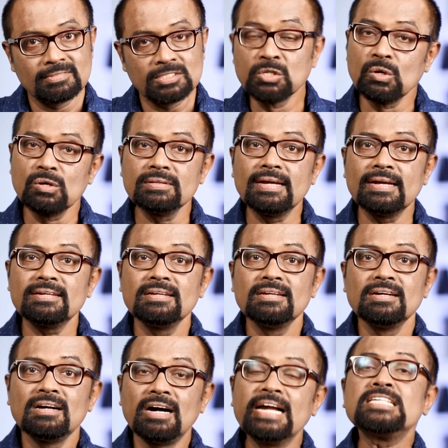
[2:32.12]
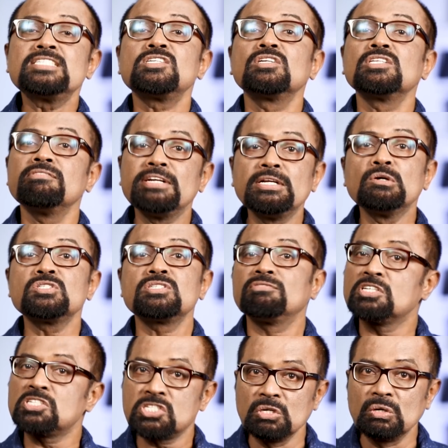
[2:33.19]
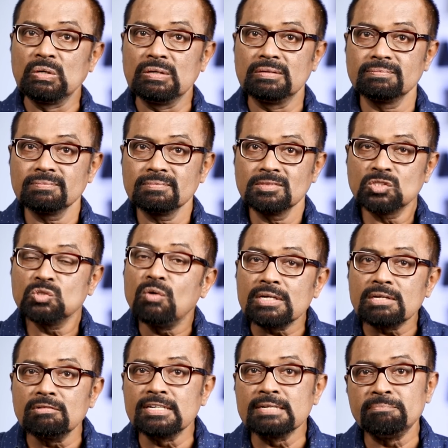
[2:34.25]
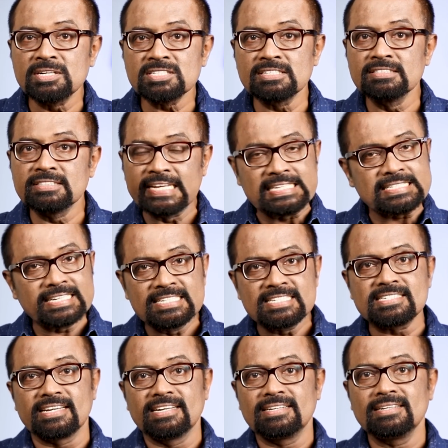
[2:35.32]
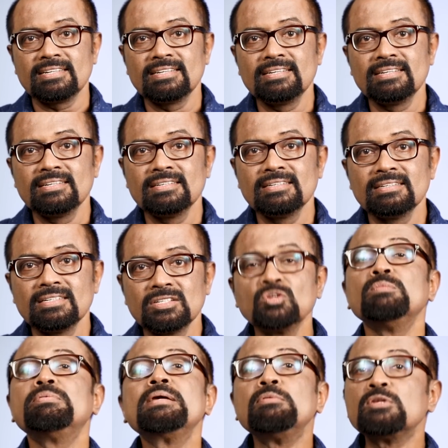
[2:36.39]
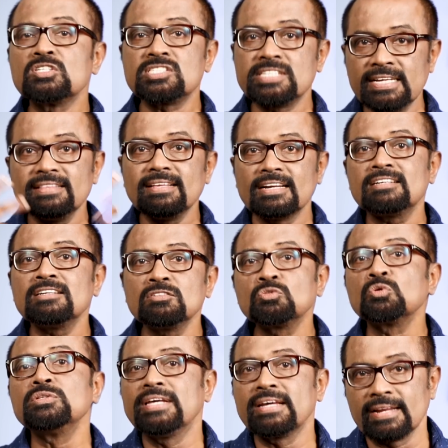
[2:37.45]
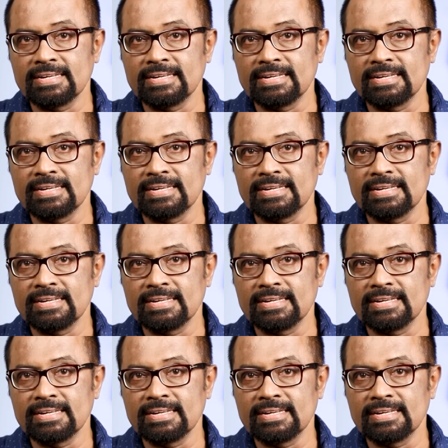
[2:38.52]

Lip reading: You know that eyes are the windows of the soul. So whatever a person thinks inside, you'll be able to see that through their